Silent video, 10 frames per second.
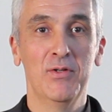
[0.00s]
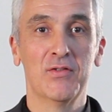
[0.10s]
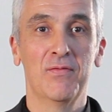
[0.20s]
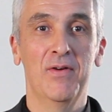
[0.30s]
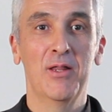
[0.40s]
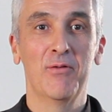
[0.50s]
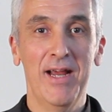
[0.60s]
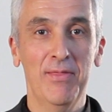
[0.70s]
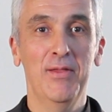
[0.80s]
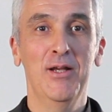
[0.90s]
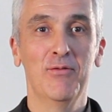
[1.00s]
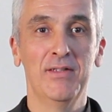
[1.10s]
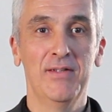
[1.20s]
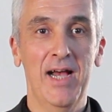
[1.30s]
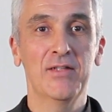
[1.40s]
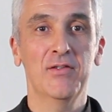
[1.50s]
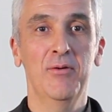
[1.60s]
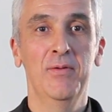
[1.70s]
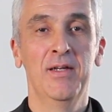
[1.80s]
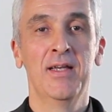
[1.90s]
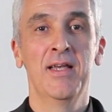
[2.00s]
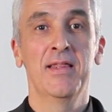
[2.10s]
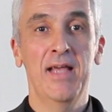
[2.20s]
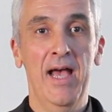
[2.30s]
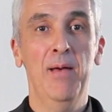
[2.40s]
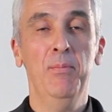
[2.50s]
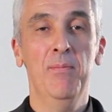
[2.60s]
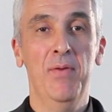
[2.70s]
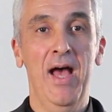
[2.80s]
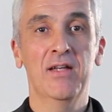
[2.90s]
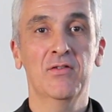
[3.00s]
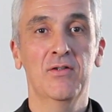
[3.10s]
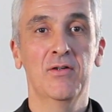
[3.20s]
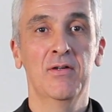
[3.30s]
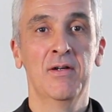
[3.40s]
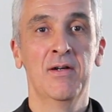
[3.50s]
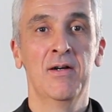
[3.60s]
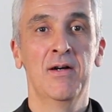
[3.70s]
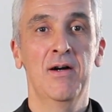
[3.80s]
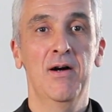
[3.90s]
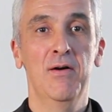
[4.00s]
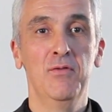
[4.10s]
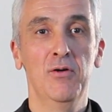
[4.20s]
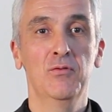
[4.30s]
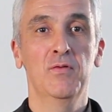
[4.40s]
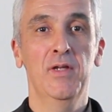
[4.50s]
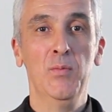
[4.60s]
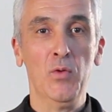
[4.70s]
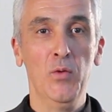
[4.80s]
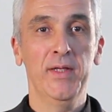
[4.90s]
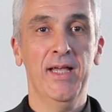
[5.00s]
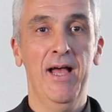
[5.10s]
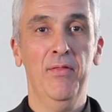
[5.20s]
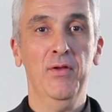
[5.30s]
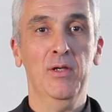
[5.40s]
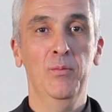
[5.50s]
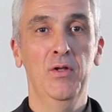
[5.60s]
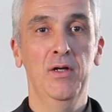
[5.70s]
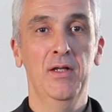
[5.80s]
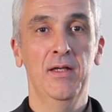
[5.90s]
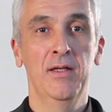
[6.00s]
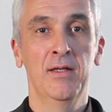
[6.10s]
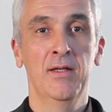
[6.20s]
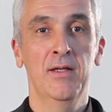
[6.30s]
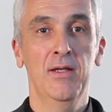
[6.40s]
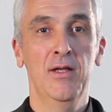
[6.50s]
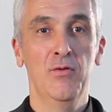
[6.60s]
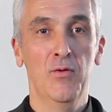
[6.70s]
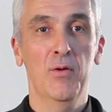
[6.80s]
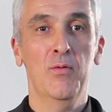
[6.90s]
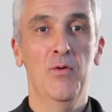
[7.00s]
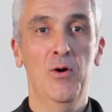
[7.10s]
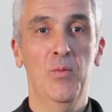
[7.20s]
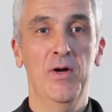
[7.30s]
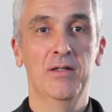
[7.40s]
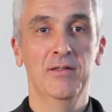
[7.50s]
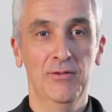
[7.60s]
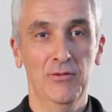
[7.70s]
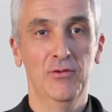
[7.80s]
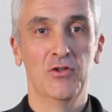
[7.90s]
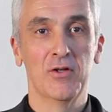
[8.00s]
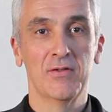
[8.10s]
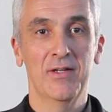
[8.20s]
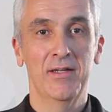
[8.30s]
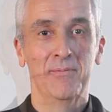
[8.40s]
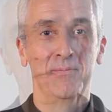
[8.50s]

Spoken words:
is Father Anthony Randazzo, the happy pastor of Notre Dame Roman Catholic Community in North Caldwell, New Jersey.